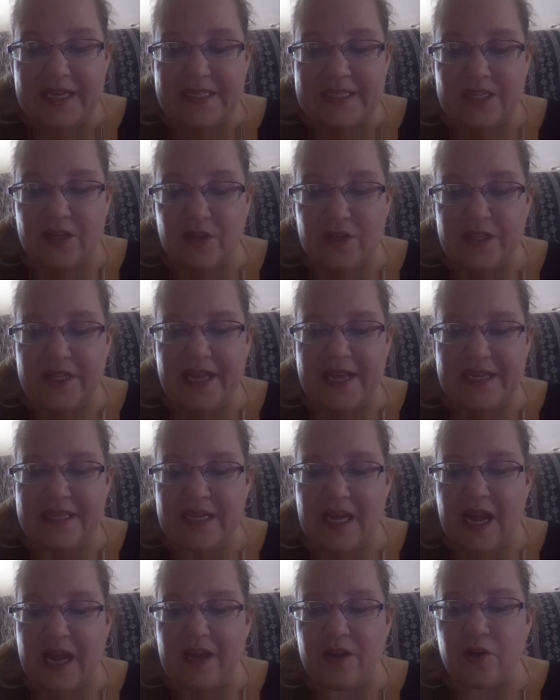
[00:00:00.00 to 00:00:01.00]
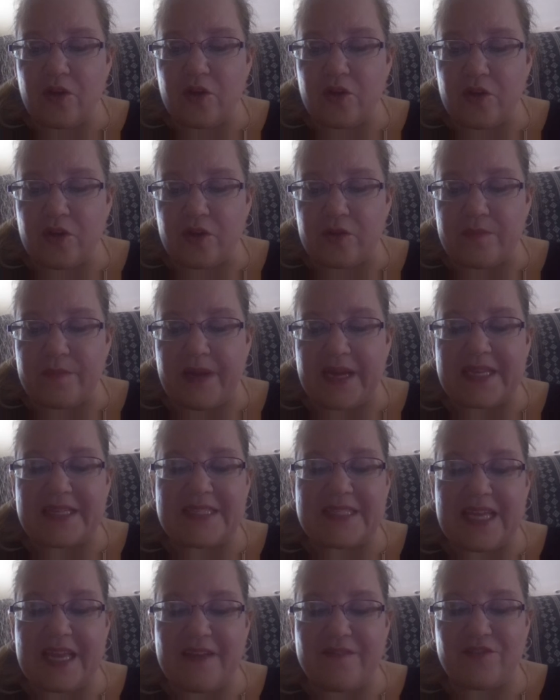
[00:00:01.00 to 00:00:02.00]
Till late I heard my
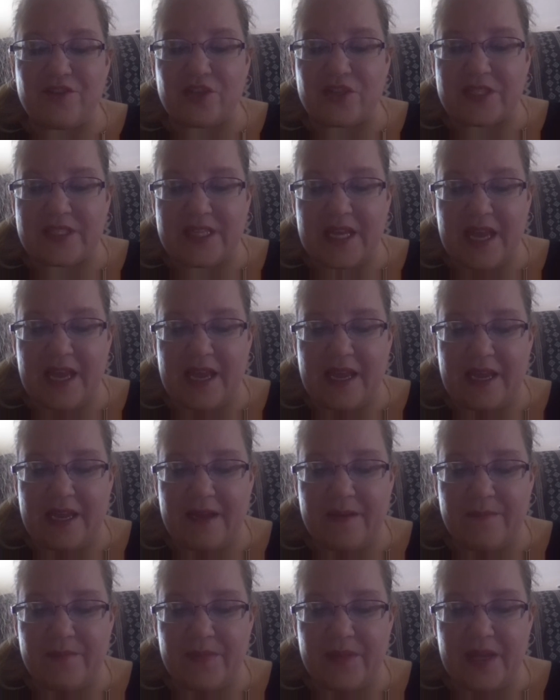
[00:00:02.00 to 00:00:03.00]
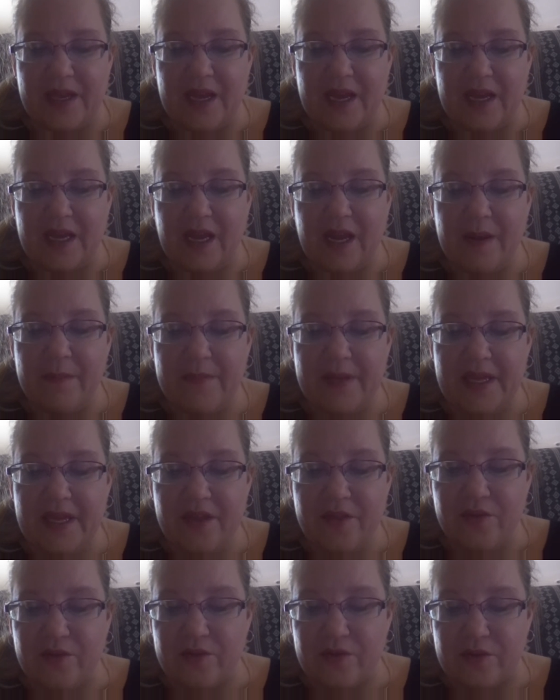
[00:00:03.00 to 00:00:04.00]
Savior say, "Come
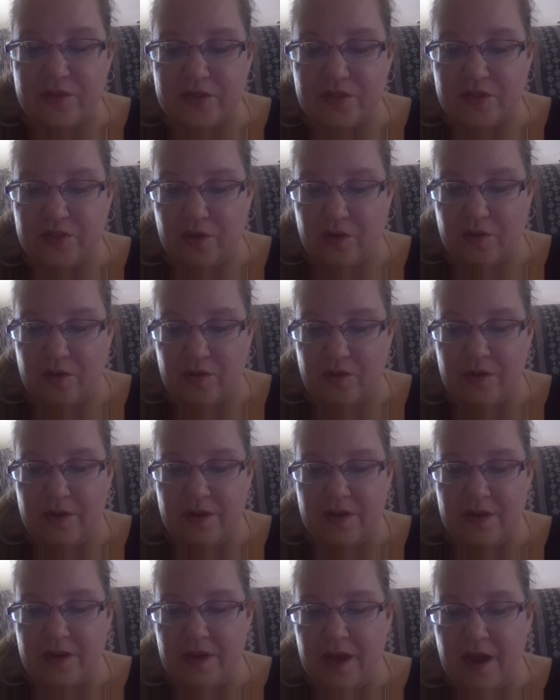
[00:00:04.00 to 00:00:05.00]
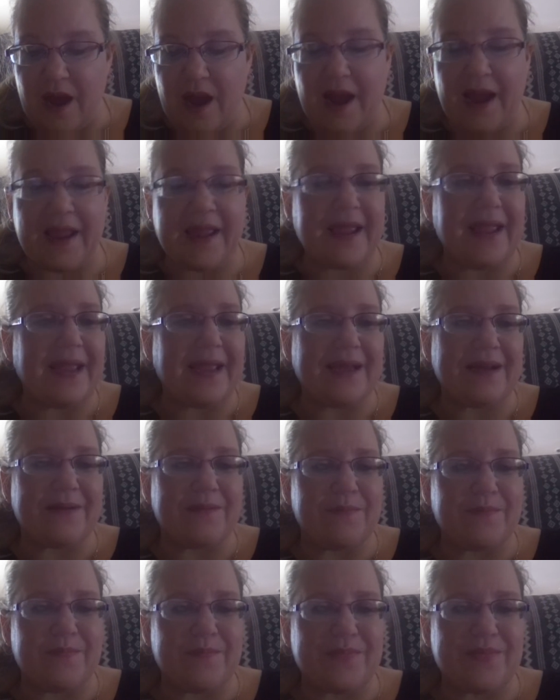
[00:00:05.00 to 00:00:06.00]
hither, soul, I
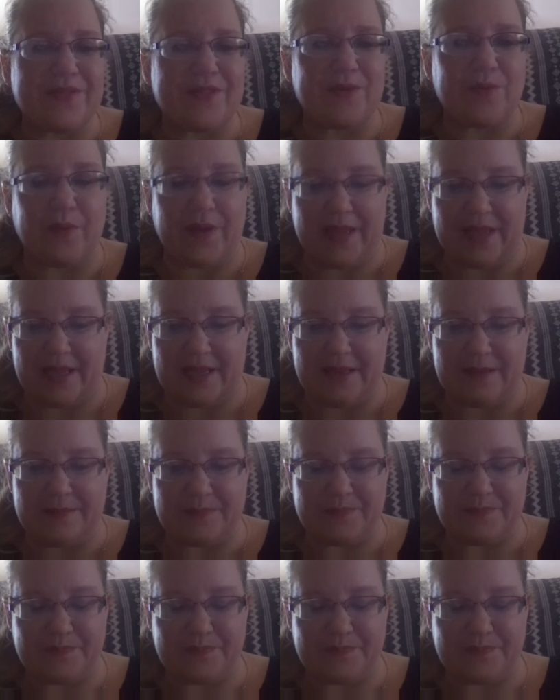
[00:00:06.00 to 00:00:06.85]
am the way."